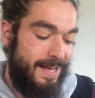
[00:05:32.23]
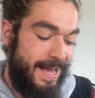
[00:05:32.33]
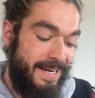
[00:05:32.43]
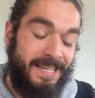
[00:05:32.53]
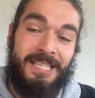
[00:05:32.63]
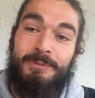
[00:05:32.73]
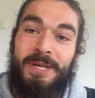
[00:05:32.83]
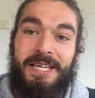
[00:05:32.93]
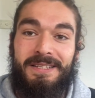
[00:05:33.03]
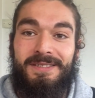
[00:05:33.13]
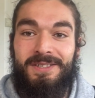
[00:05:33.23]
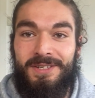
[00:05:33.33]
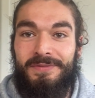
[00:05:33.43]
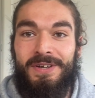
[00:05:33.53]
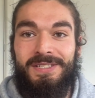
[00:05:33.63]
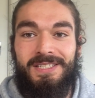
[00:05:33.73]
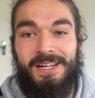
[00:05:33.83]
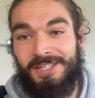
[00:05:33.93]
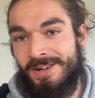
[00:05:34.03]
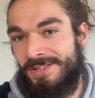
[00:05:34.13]
And it gets me into university.
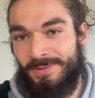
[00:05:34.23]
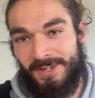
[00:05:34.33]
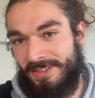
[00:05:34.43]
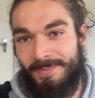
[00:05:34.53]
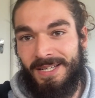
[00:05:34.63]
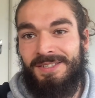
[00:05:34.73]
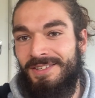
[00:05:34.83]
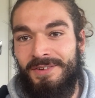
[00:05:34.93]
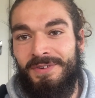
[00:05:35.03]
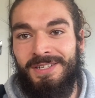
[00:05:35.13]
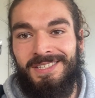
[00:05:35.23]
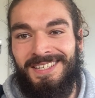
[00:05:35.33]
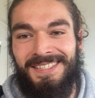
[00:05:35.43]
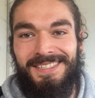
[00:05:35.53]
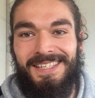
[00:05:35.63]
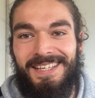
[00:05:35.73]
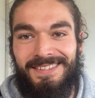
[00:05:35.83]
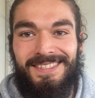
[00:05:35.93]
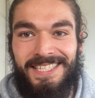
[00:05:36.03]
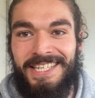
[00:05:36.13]
I go to one of the best universities
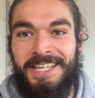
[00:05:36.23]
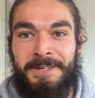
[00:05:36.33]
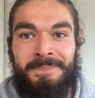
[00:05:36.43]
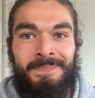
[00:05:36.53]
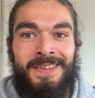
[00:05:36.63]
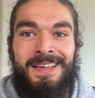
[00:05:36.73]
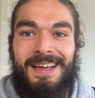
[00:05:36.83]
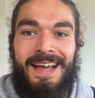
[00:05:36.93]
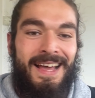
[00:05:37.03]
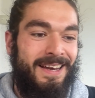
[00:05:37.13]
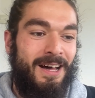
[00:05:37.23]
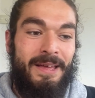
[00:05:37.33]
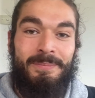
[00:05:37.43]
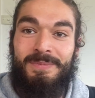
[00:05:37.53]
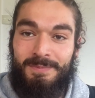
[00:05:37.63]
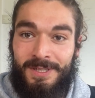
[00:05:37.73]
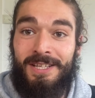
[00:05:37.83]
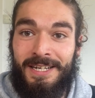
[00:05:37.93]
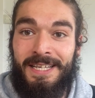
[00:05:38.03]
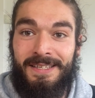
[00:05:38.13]
in Sydney, and I'm
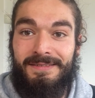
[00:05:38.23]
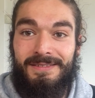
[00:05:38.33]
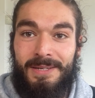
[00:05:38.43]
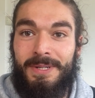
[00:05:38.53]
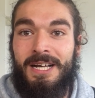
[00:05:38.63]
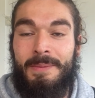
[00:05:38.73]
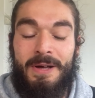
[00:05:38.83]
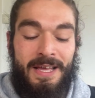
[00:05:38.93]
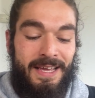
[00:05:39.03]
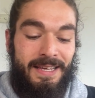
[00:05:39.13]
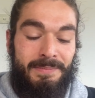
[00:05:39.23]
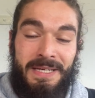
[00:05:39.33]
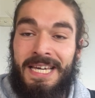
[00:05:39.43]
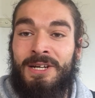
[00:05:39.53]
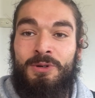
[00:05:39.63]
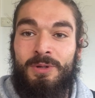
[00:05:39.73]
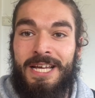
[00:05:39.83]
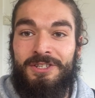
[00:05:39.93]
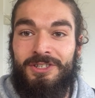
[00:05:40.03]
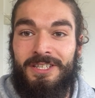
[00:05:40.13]
studying to become a mechanical
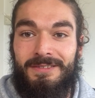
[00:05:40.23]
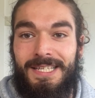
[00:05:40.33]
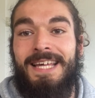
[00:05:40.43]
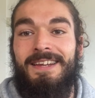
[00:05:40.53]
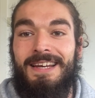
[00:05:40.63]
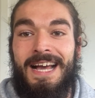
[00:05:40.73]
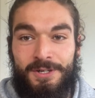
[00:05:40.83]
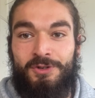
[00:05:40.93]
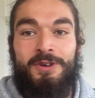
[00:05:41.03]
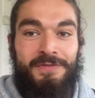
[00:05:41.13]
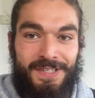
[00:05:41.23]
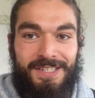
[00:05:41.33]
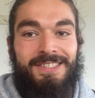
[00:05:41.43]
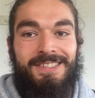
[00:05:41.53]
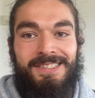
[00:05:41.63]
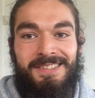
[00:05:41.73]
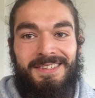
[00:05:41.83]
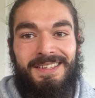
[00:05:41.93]
engineer and an astrophysicist.